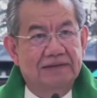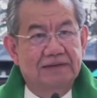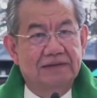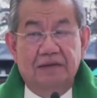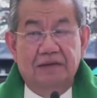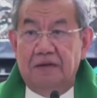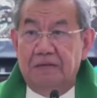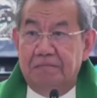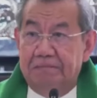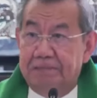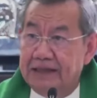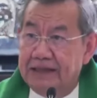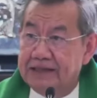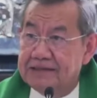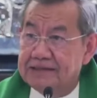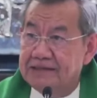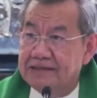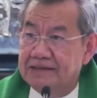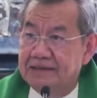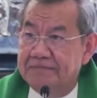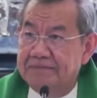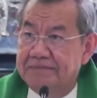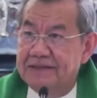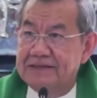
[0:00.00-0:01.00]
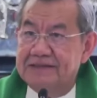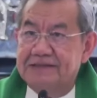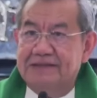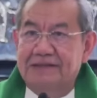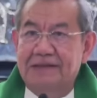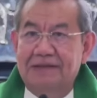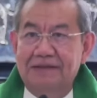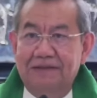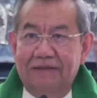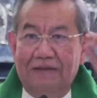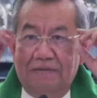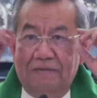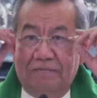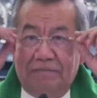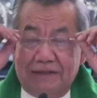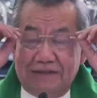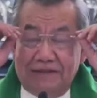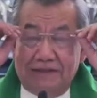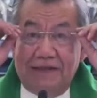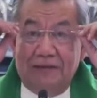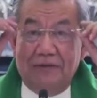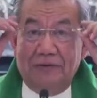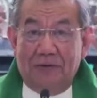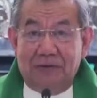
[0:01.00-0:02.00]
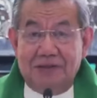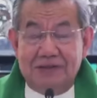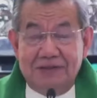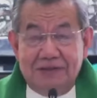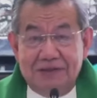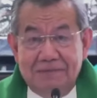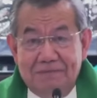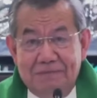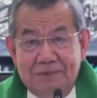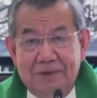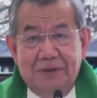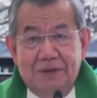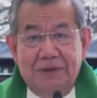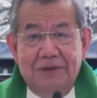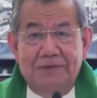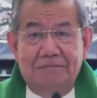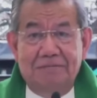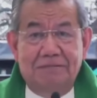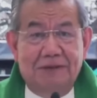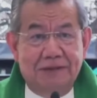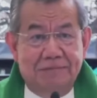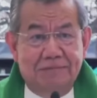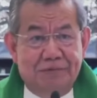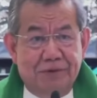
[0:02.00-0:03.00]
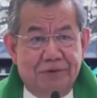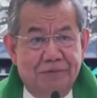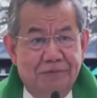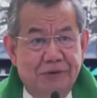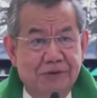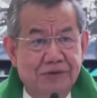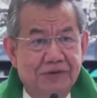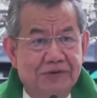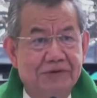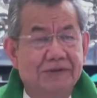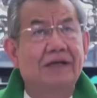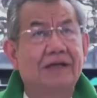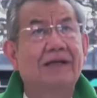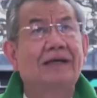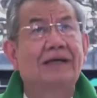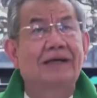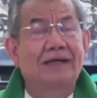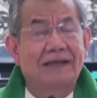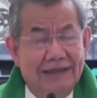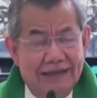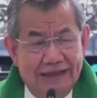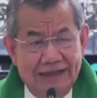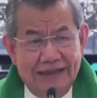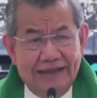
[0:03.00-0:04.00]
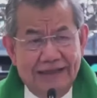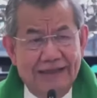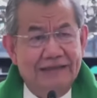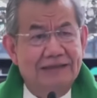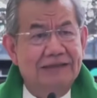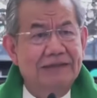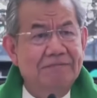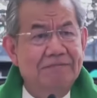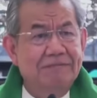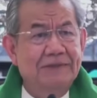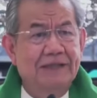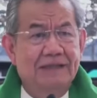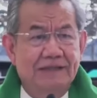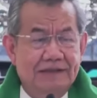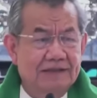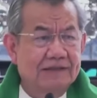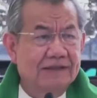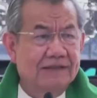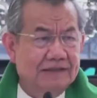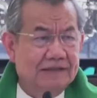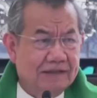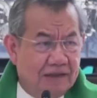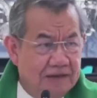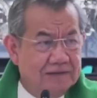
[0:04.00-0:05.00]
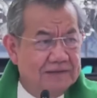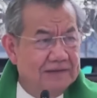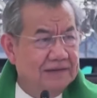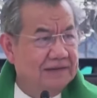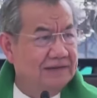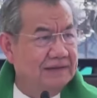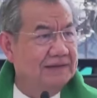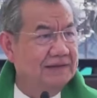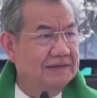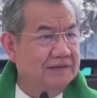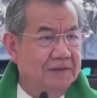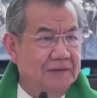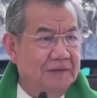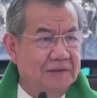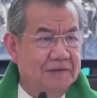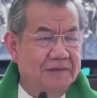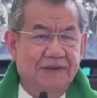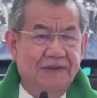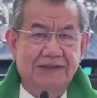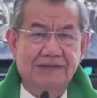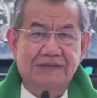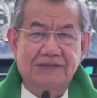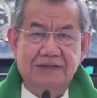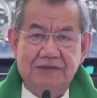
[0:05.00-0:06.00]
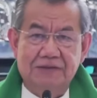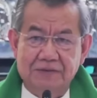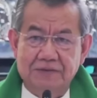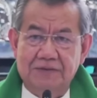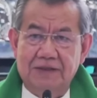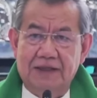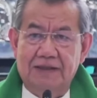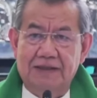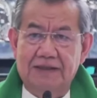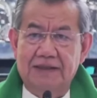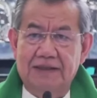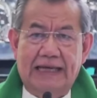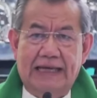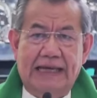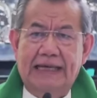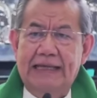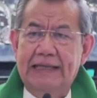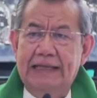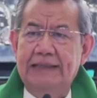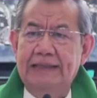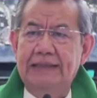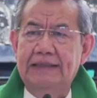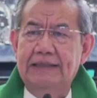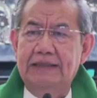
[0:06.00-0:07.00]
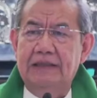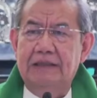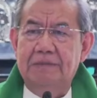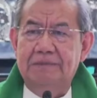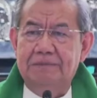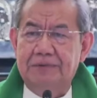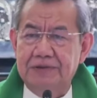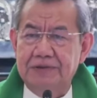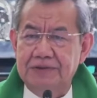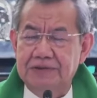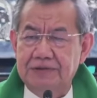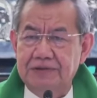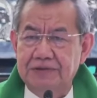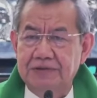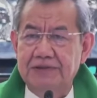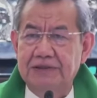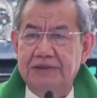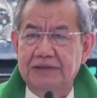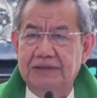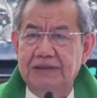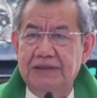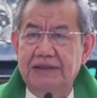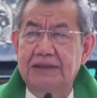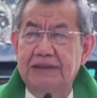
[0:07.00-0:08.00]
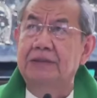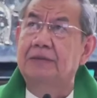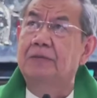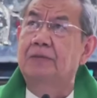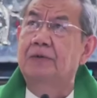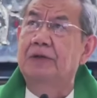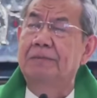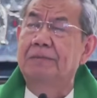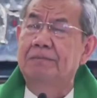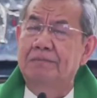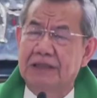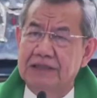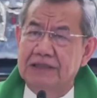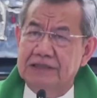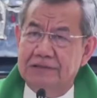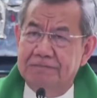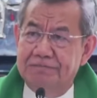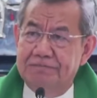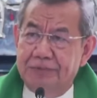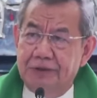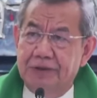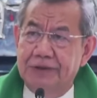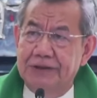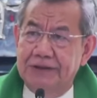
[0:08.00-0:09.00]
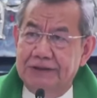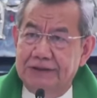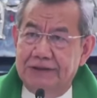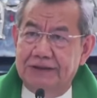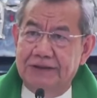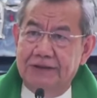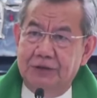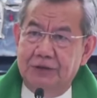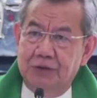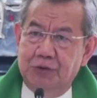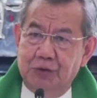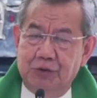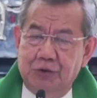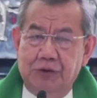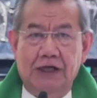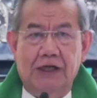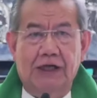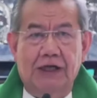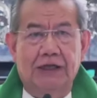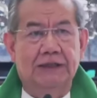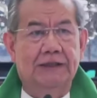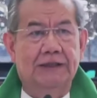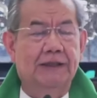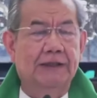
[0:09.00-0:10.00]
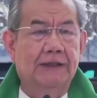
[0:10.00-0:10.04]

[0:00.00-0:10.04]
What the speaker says: O blessed na blessed kayo, pasado ka sa board, may promotion ka. Let it be an encounter always to God. Any opportunity, we must point to God.